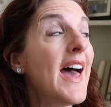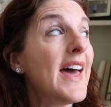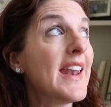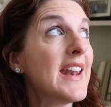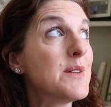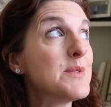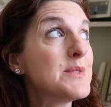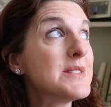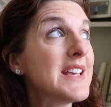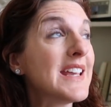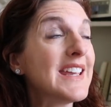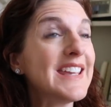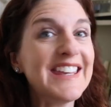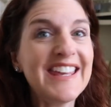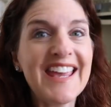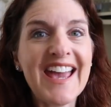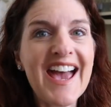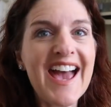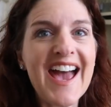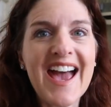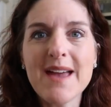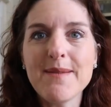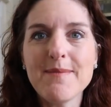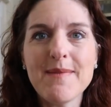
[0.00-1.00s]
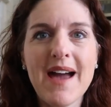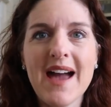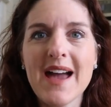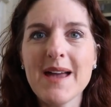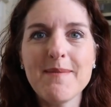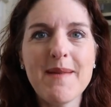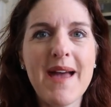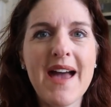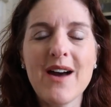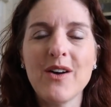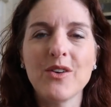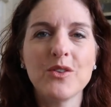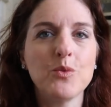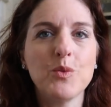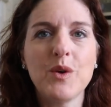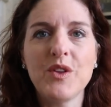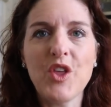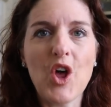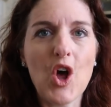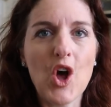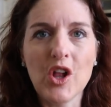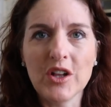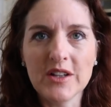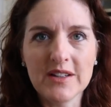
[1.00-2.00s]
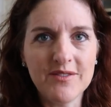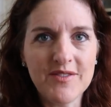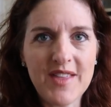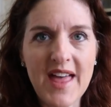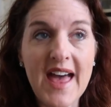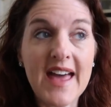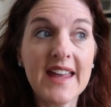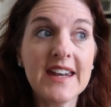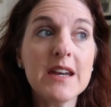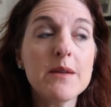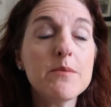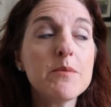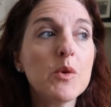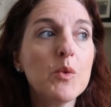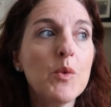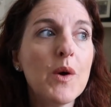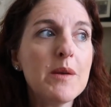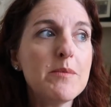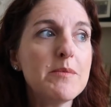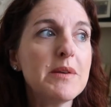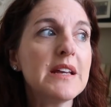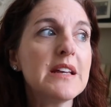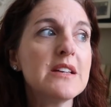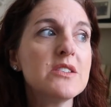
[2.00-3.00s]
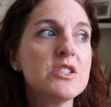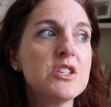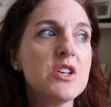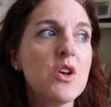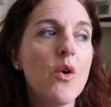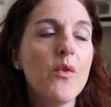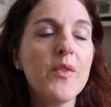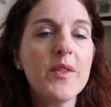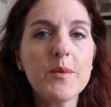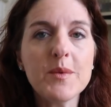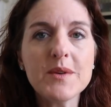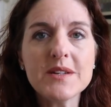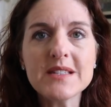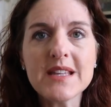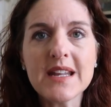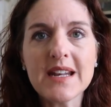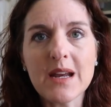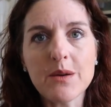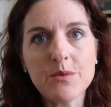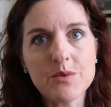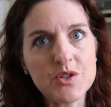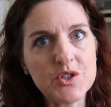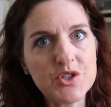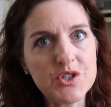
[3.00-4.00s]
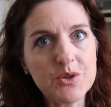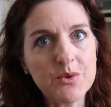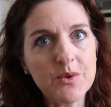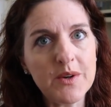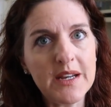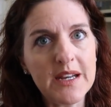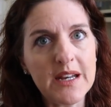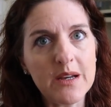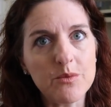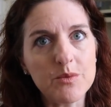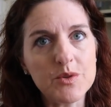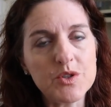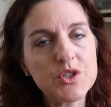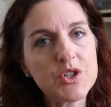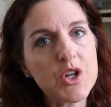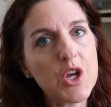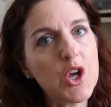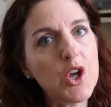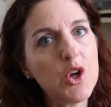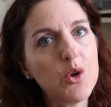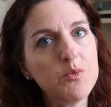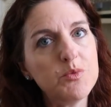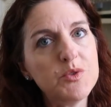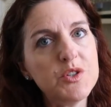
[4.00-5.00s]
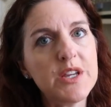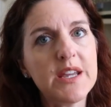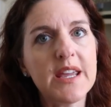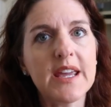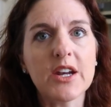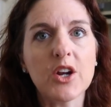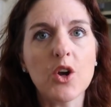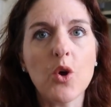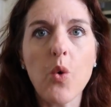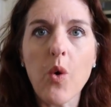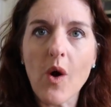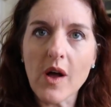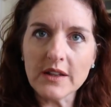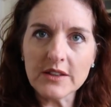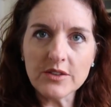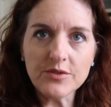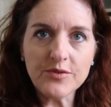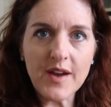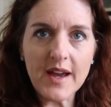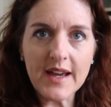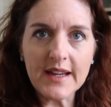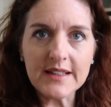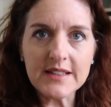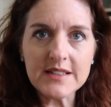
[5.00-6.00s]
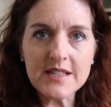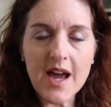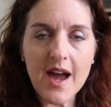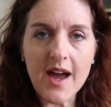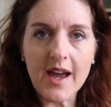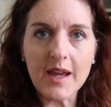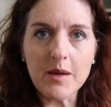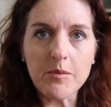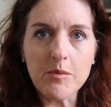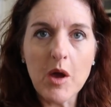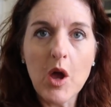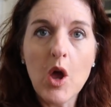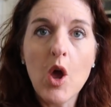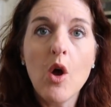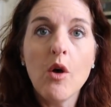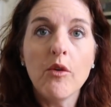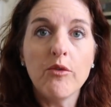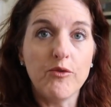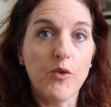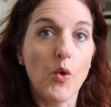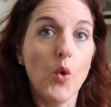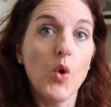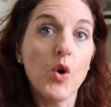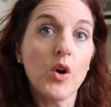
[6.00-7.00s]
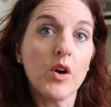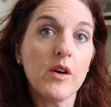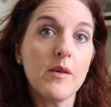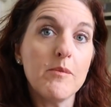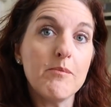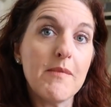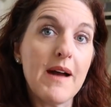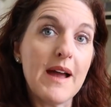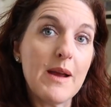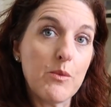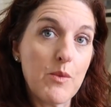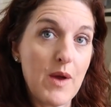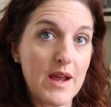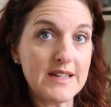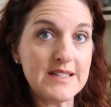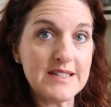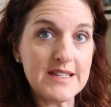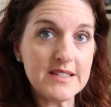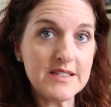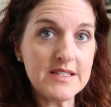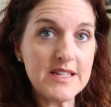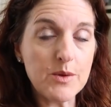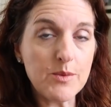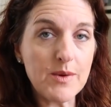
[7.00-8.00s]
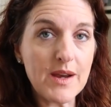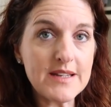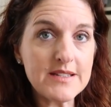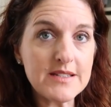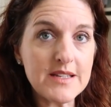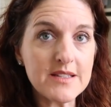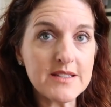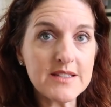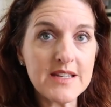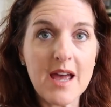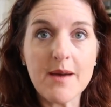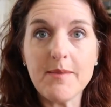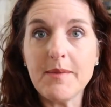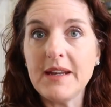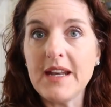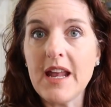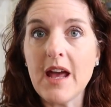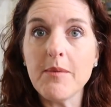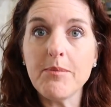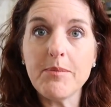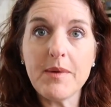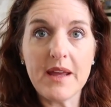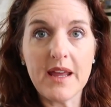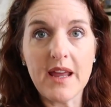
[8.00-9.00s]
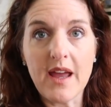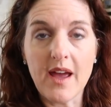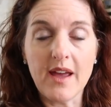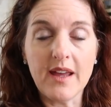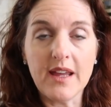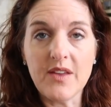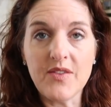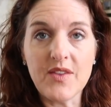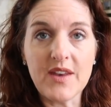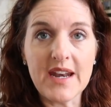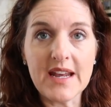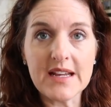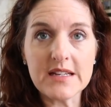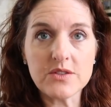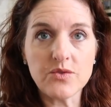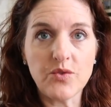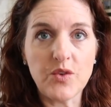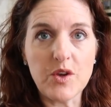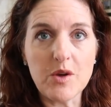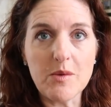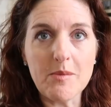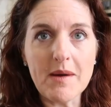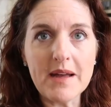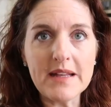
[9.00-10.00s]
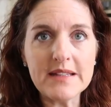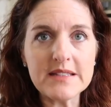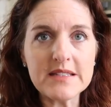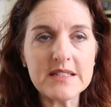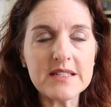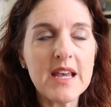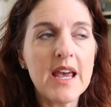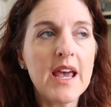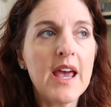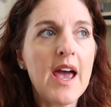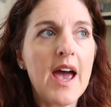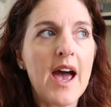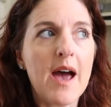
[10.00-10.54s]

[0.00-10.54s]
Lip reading: And I was like, yeah, I'm out with all of that. Number one, because the only reason I was doing it was to hope to get a qualifying time for my Run Disney races coming up in the next few months.